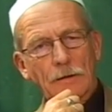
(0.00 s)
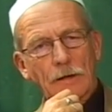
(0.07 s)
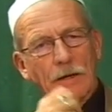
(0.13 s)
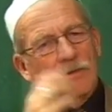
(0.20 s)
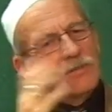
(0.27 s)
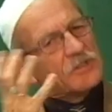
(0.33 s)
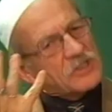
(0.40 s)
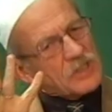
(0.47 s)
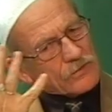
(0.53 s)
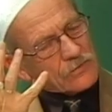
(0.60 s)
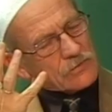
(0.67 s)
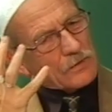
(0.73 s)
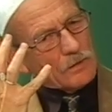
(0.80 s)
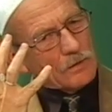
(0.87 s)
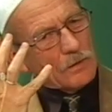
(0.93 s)
And
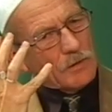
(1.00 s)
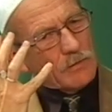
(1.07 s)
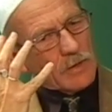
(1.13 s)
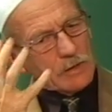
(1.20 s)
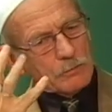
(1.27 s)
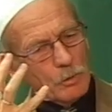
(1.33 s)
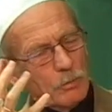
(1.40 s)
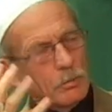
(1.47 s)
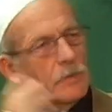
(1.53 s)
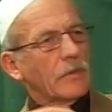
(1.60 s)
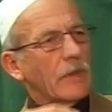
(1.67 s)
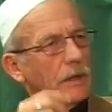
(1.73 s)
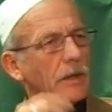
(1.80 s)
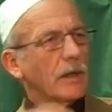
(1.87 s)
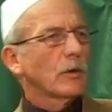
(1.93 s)
just in that moment,
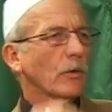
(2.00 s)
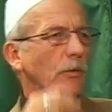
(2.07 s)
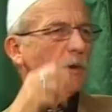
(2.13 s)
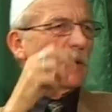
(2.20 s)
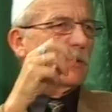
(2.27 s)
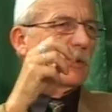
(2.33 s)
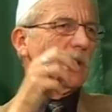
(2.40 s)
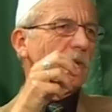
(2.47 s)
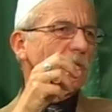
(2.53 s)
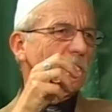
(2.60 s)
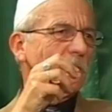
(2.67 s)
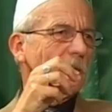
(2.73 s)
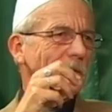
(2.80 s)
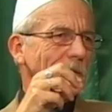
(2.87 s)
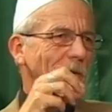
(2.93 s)
then I got the
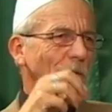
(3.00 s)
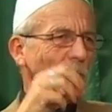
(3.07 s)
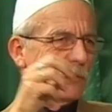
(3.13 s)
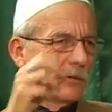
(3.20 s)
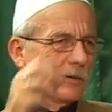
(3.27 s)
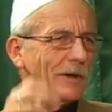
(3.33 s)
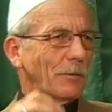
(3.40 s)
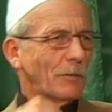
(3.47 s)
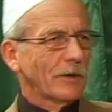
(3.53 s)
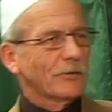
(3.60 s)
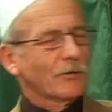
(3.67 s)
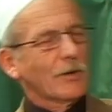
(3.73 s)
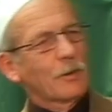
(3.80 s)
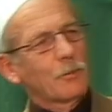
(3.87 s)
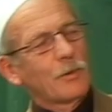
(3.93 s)
address of Kamal
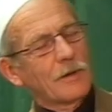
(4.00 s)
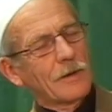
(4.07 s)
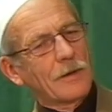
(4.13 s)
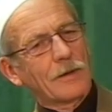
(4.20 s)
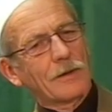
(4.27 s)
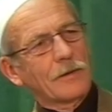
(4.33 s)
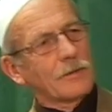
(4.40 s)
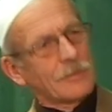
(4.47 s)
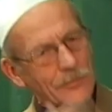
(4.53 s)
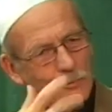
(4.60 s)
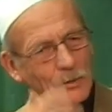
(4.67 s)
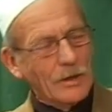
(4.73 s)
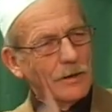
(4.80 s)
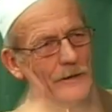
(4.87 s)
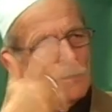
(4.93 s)
Sahib, and
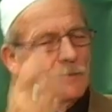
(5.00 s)
well,